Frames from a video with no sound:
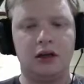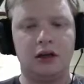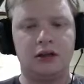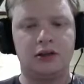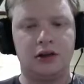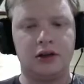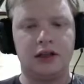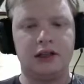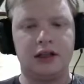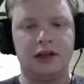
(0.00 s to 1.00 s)
So
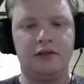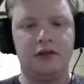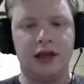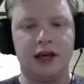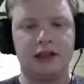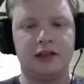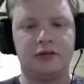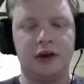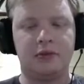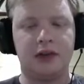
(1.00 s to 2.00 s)
this level they actually
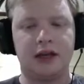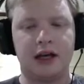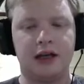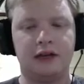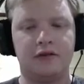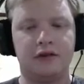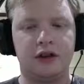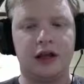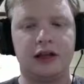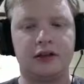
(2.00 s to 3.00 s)
replicated for
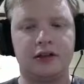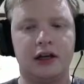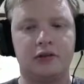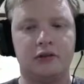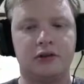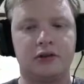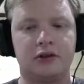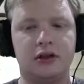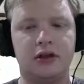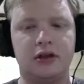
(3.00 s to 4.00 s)
LEGO Star
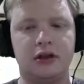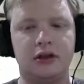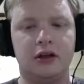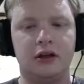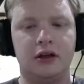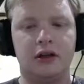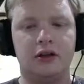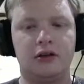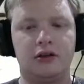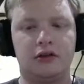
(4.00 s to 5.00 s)
Wars
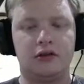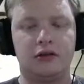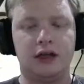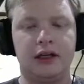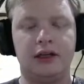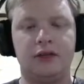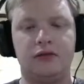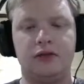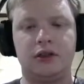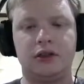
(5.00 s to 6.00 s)
3,
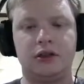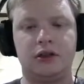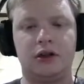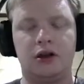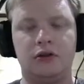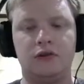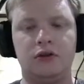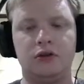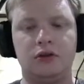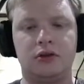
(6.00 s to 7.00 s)
which is the Clone
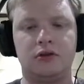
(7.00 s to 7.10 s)
Wars.